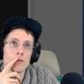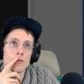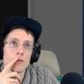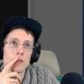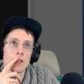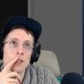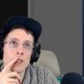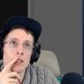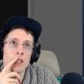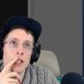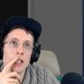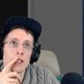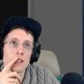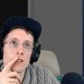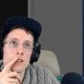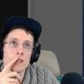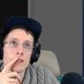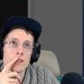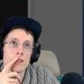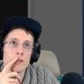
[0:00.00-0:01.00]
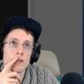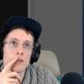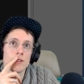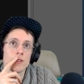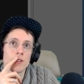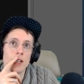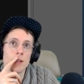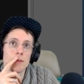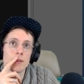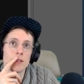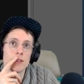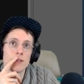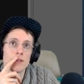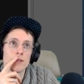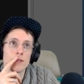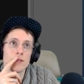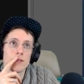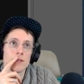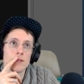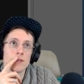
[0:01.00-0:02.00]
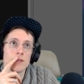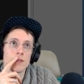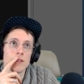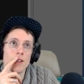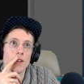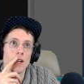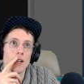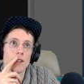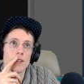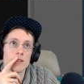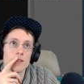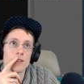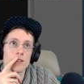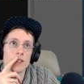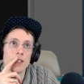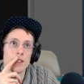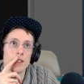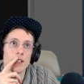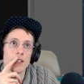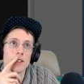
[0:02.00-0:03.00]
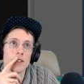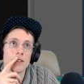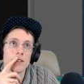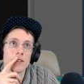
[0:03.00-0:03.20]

Where are the lines? Stripes. Okay, so it's all there.